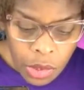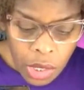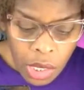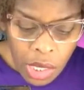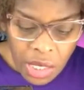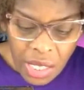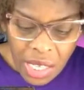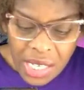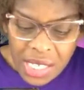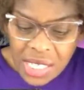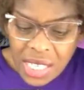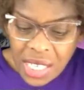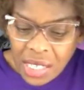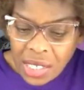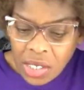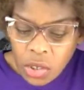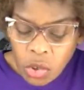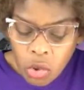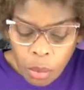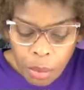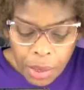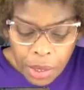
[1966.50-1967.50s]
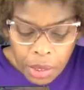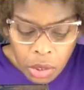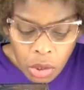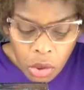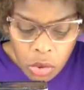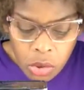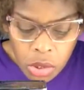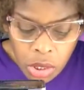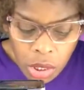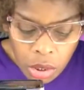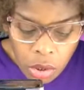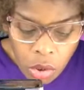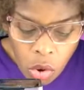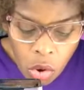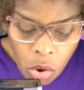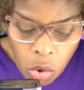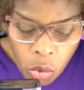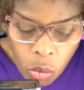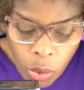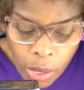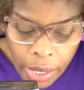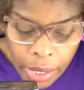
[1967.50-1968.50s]
Like I say, a little bit goes a
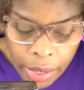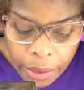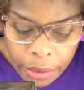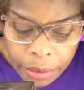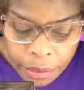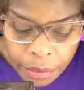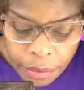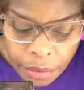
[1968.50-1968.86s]
long way.